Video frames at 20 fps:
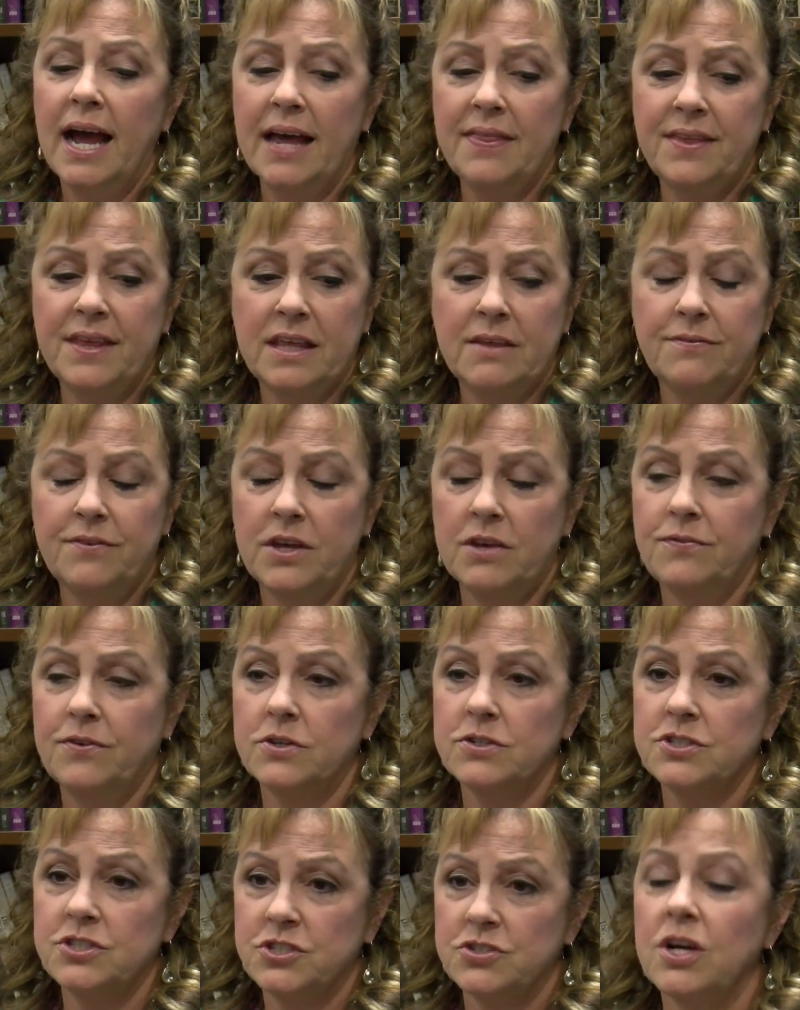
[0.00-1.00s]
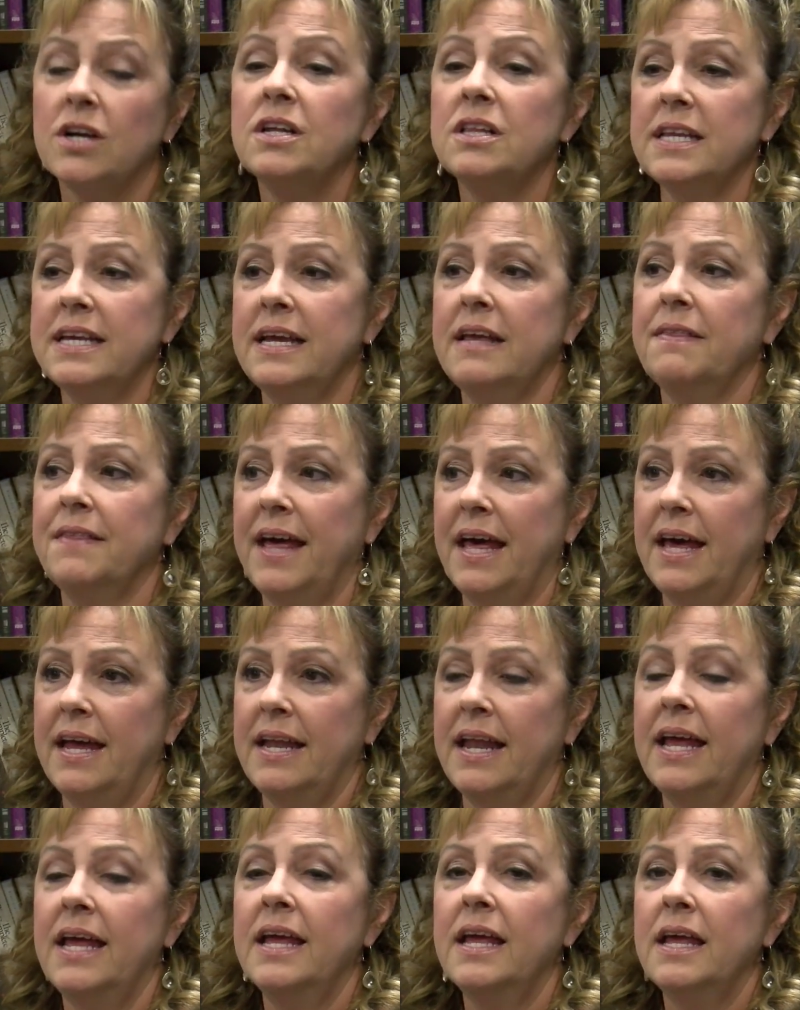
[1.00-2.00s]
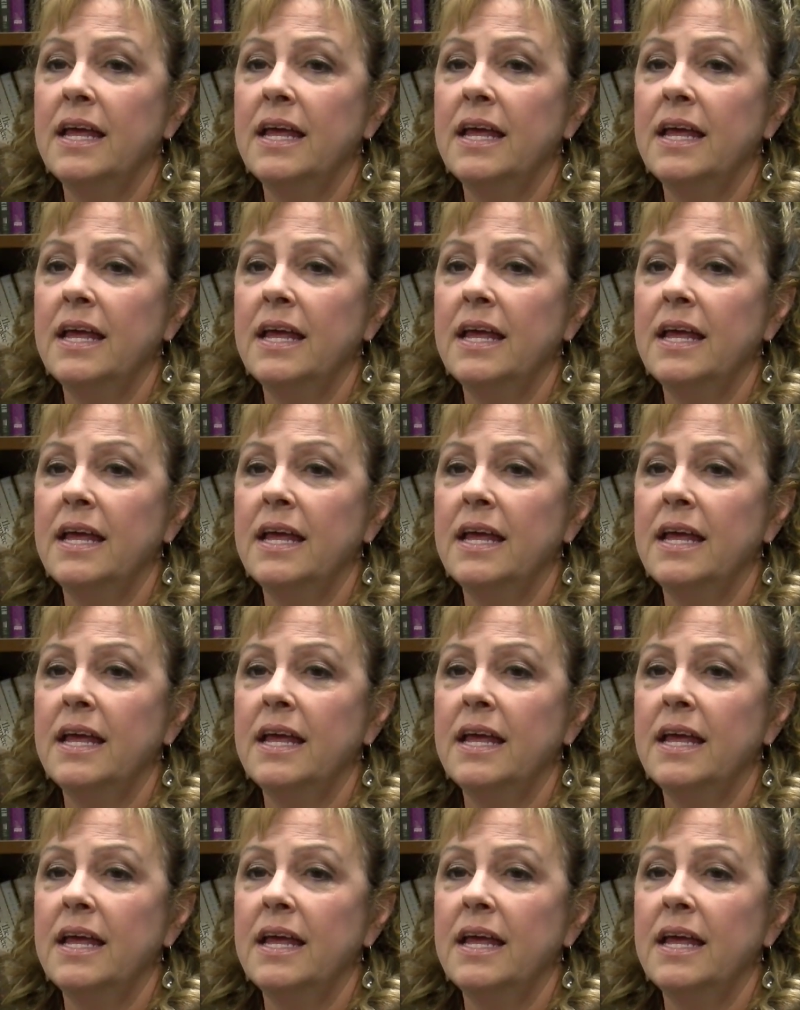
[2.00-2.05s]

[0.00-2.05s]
i think if, if you're struggling then